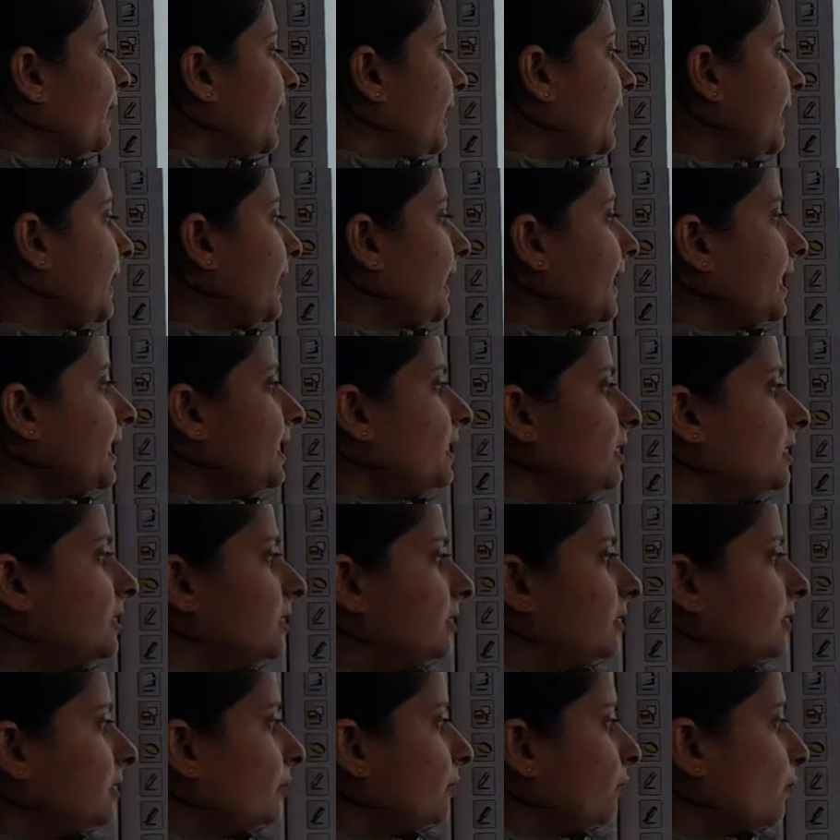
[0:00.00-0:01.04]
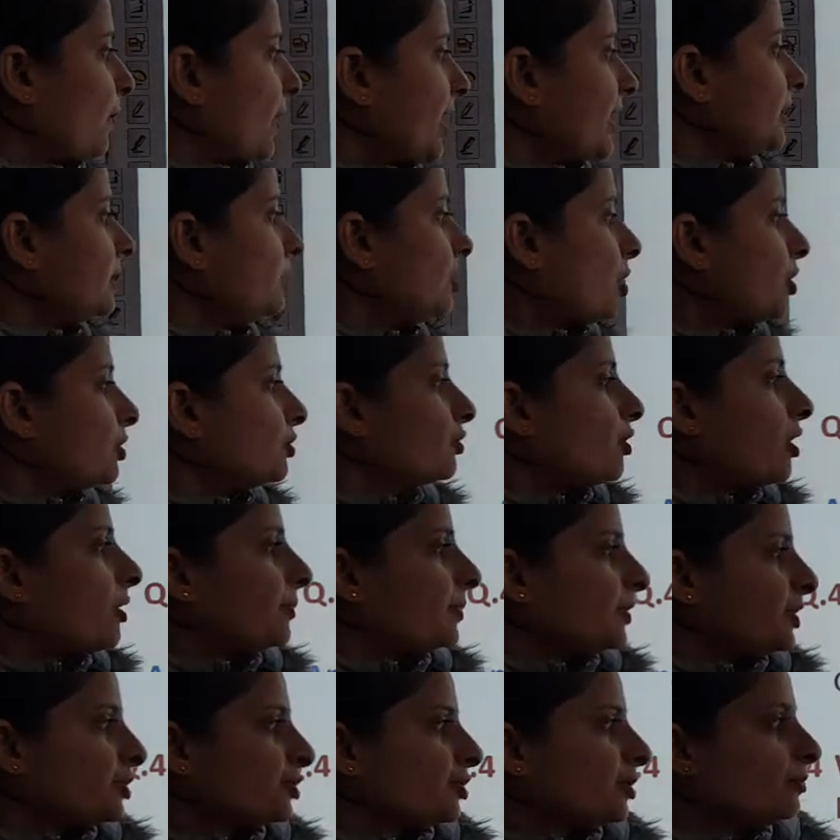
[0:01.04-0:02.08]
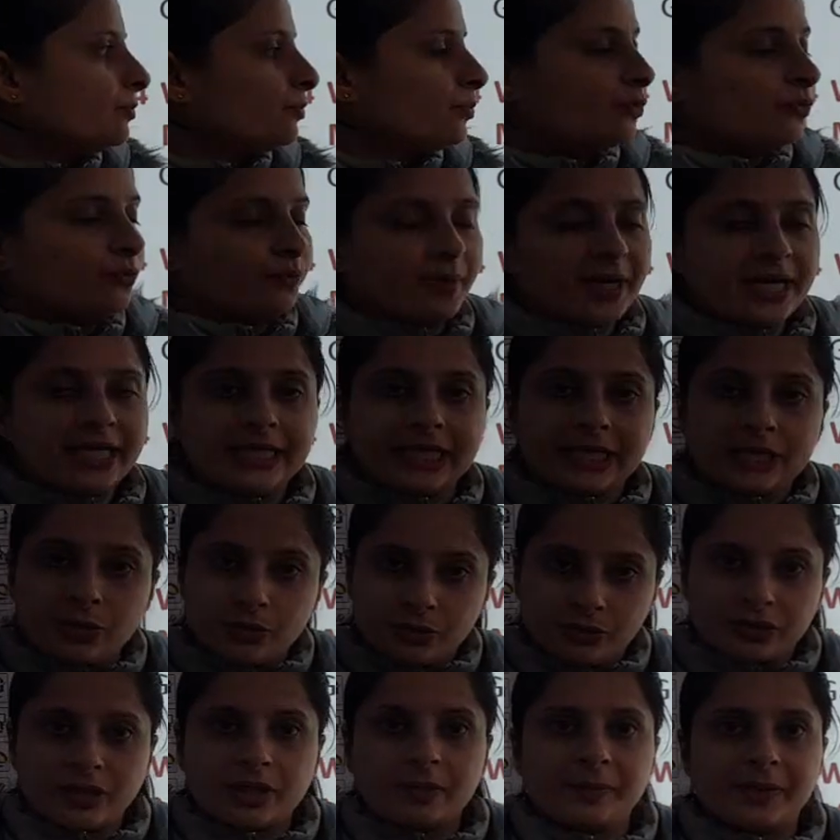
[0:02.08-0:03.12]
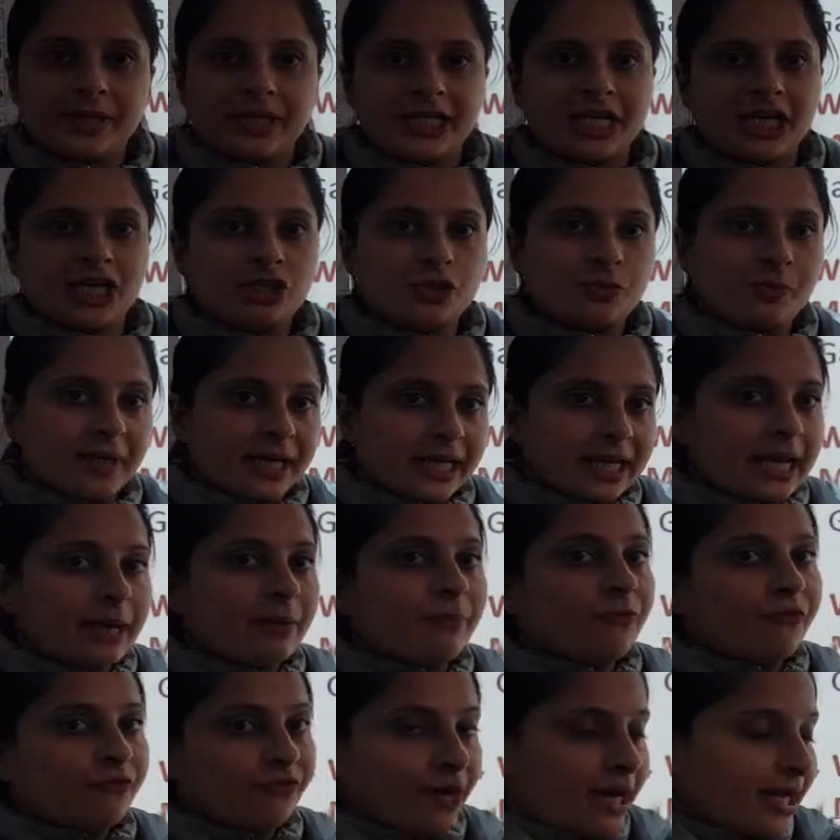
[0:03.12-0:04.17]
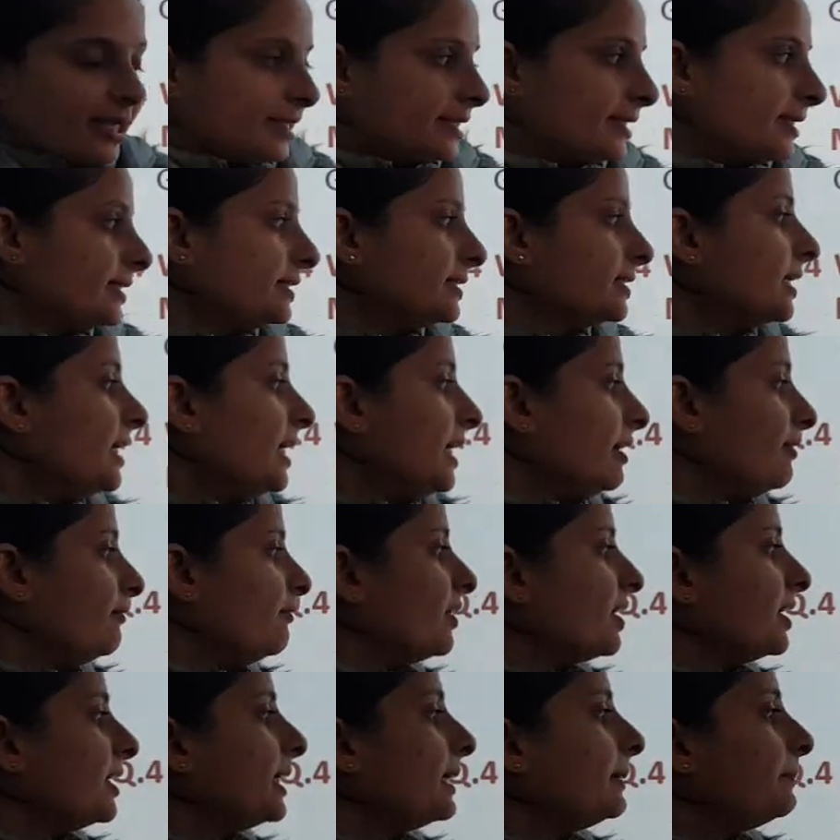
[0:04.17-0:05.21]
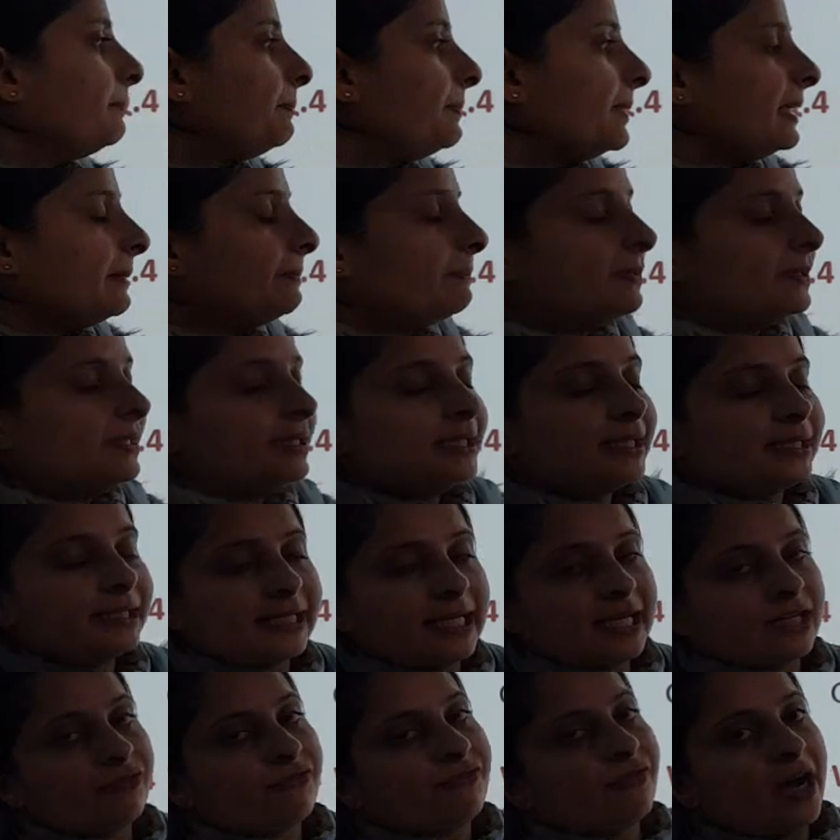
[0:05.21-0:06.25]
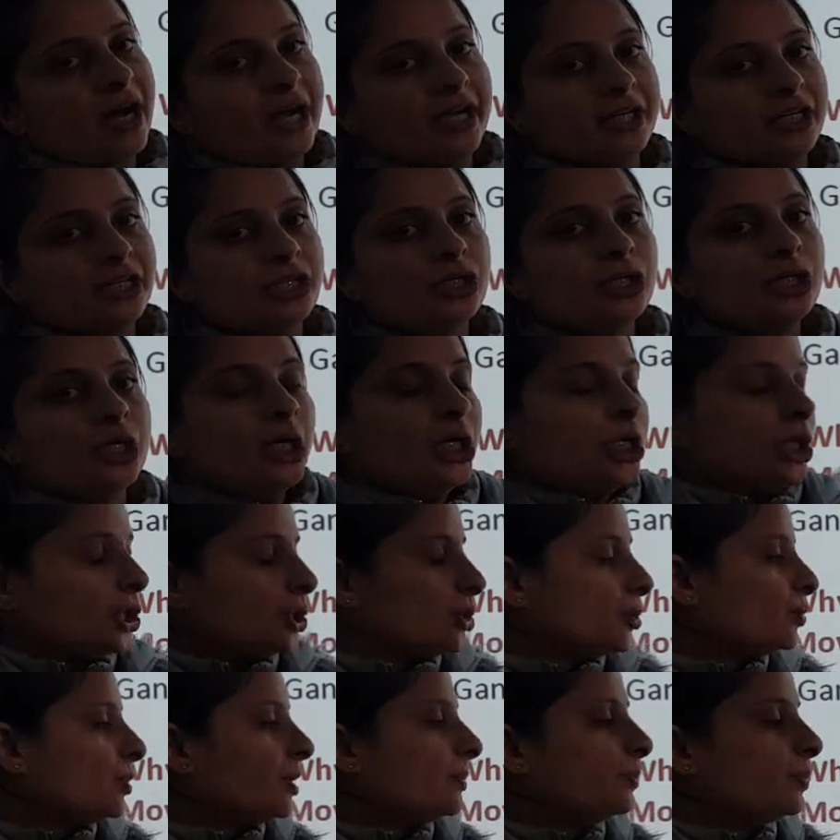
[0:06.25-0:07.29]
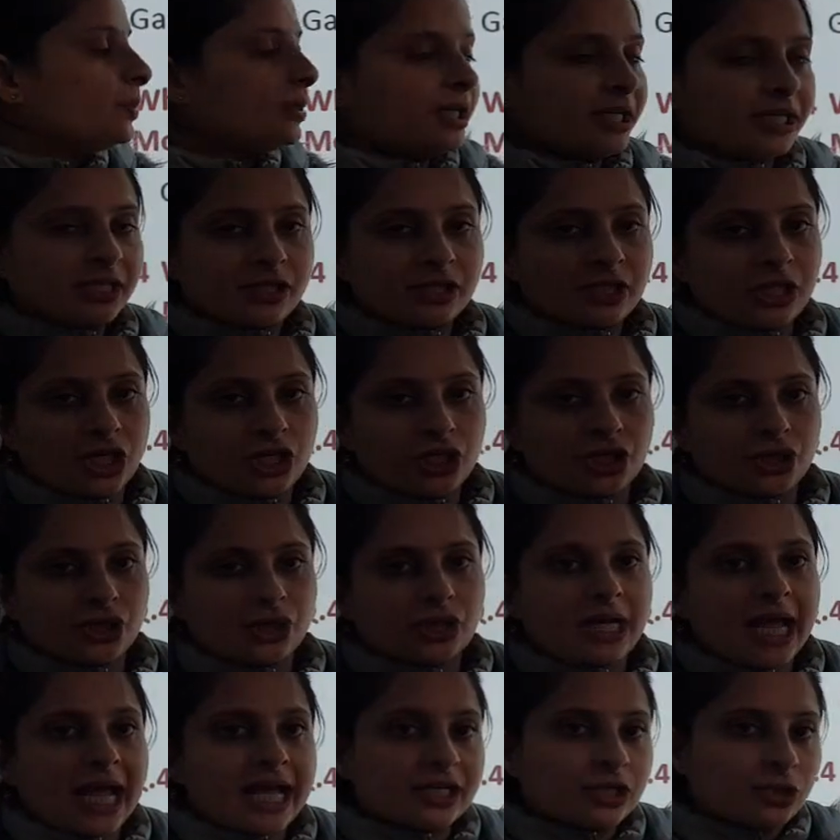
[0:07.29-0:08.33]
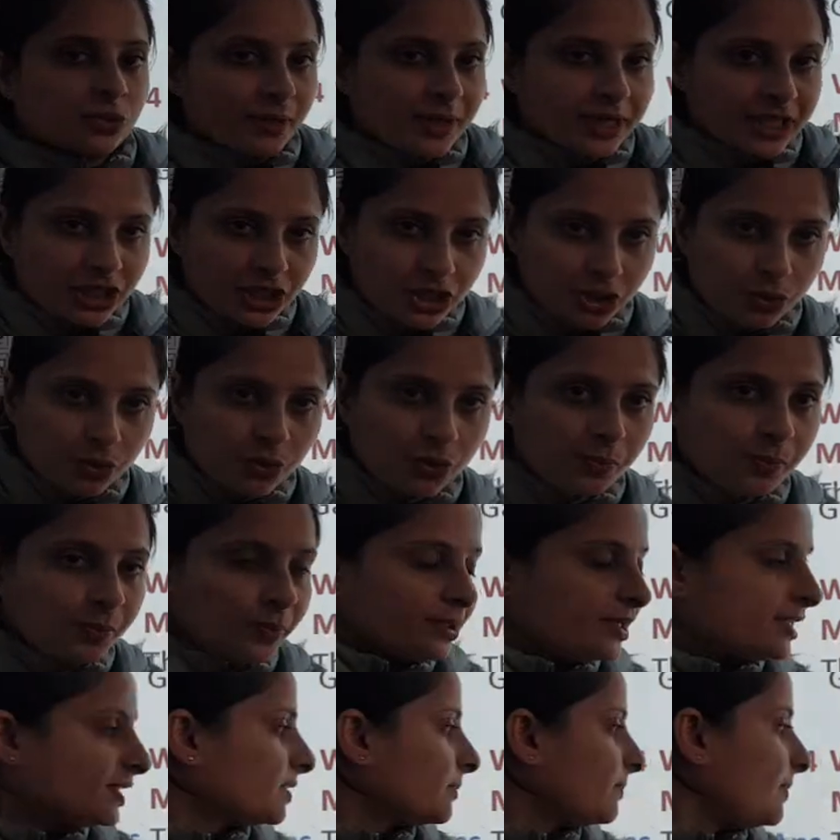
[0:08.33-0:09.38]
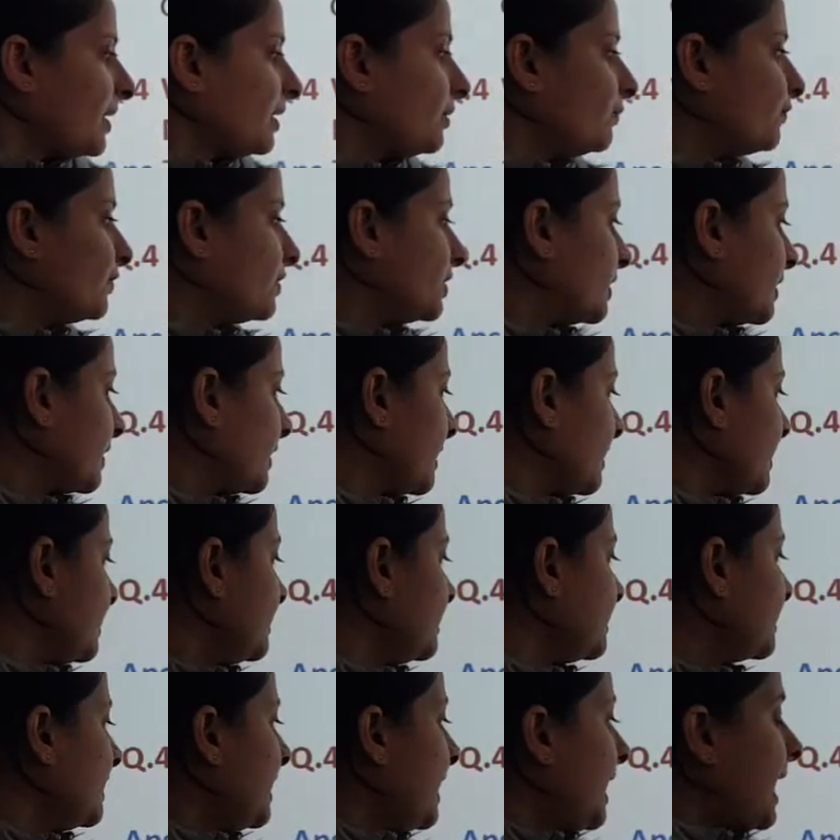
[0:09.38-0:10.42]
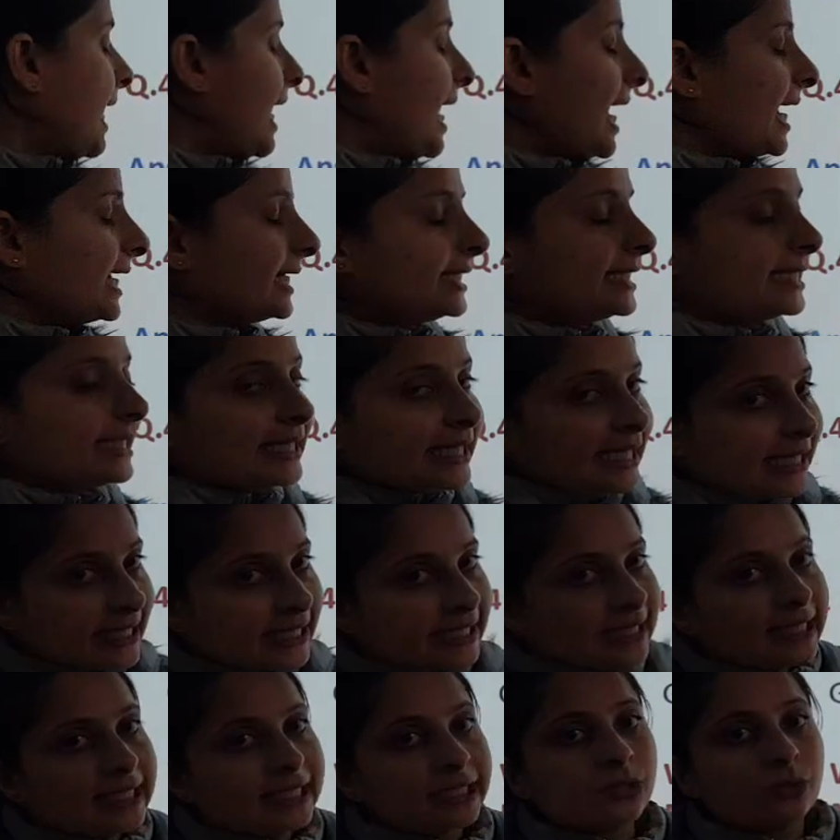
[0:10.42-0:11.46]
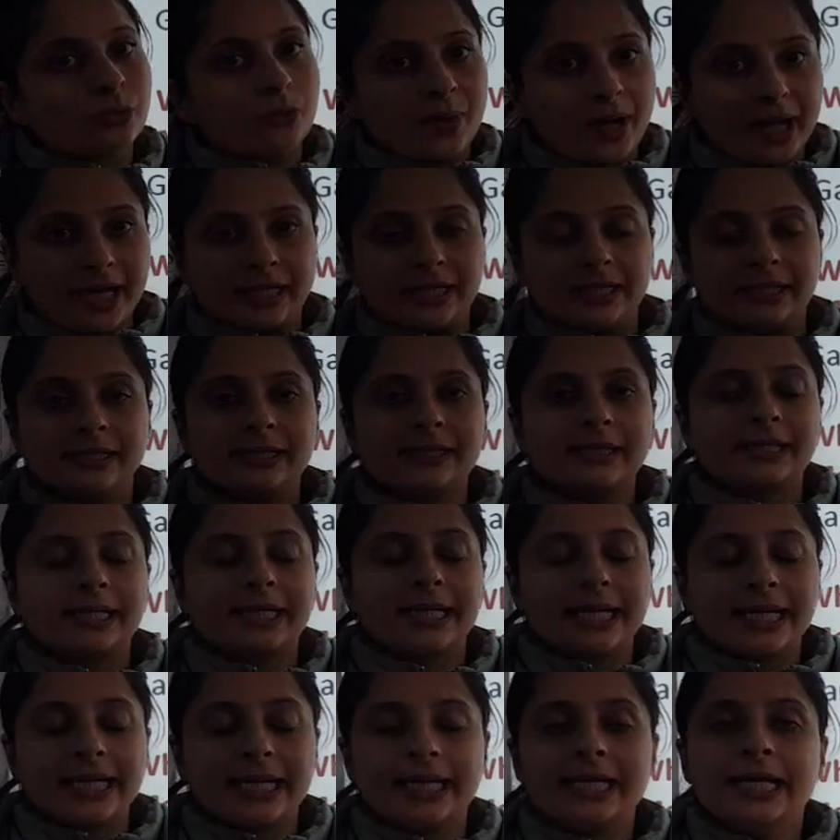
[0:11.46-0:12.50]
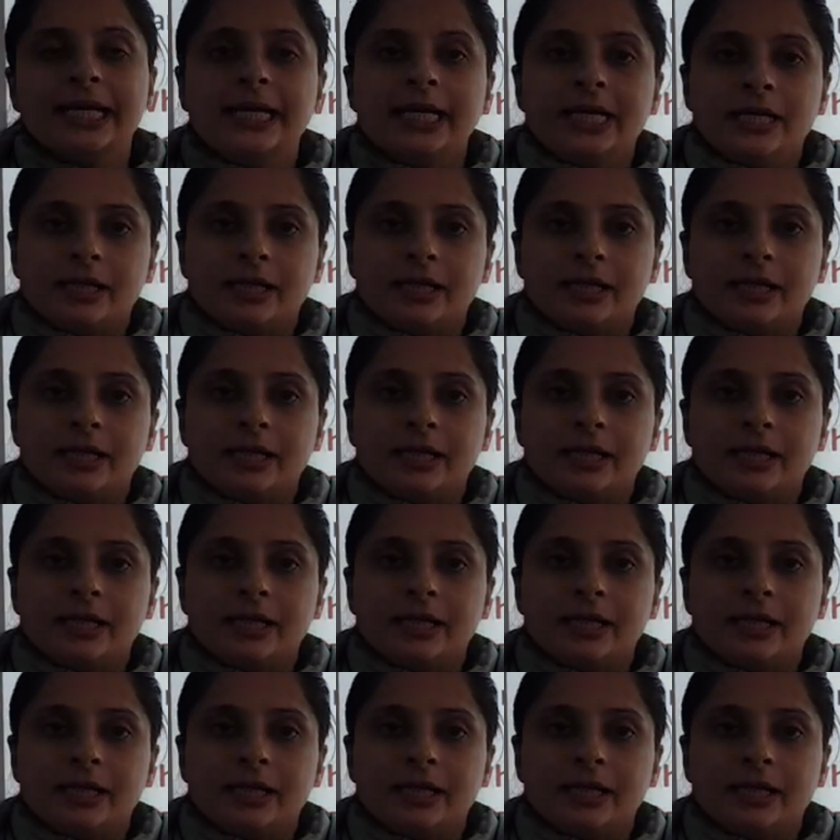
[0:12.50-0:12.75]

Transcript: when non-cooperation movement in Uttar Pradesh became violent, wherein people set fire to a police station and 22 policemen were killed, and seeing this violence, he